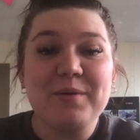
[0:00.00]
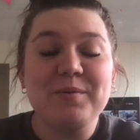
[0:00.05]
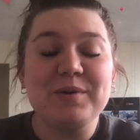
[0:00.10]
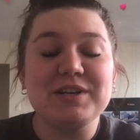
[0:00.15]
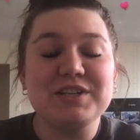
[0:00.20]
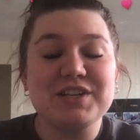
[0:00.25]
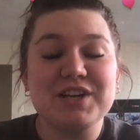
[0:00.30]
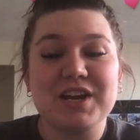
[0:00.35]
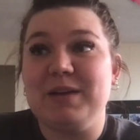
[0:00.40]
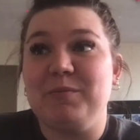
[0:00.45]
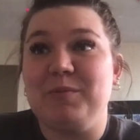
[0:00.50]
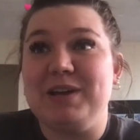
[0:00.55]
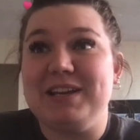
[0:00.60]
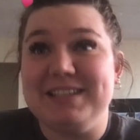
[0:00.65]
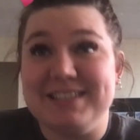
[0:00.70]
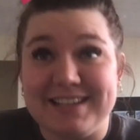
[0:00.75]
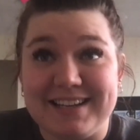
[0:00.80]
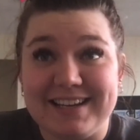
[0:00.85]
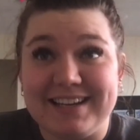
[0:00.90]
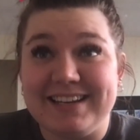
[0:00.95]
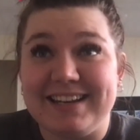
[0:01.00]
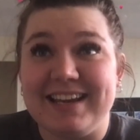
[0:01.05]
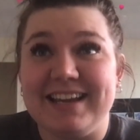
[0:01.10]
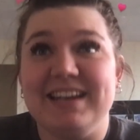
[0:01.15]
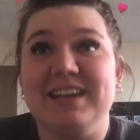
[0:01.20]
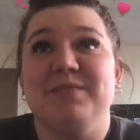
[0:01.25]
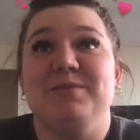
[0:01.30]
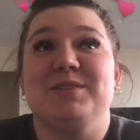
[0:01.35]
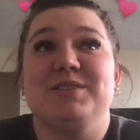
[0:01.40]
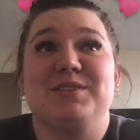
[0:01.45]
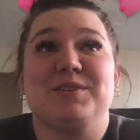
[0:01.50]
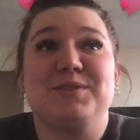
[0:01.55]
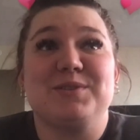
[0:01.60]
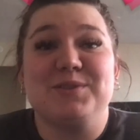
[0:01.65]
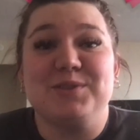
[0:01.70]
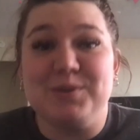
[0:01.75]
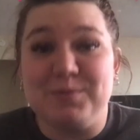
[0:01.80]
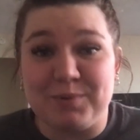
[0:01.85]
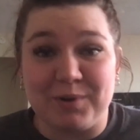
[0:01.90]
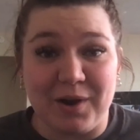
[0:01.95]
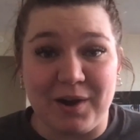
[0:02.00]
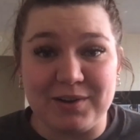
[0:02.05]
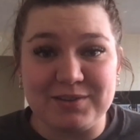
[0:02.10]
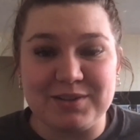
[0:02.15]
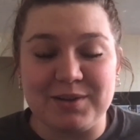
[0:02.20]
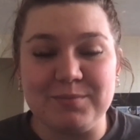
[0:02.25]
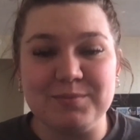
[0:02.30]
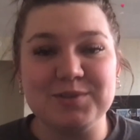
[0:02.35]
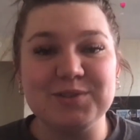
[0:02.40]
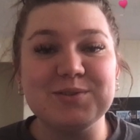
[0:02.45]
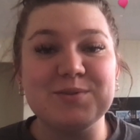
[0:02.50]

which we did and it was super awesome.